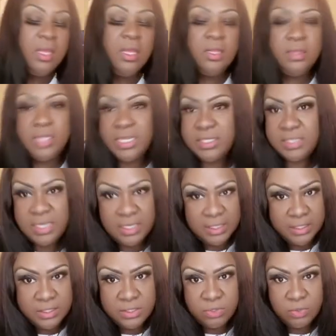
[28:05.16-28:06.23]
that's at
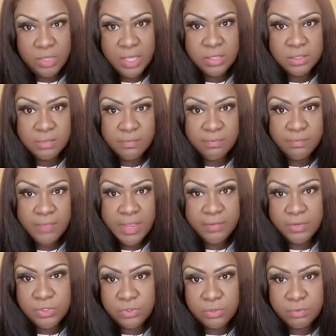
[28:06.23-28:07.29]
least
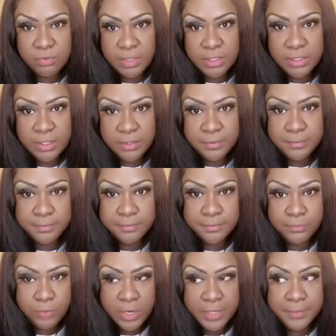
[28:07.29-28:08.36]
2500 right there,
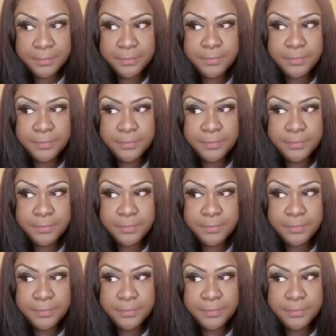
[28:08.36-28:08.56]
right?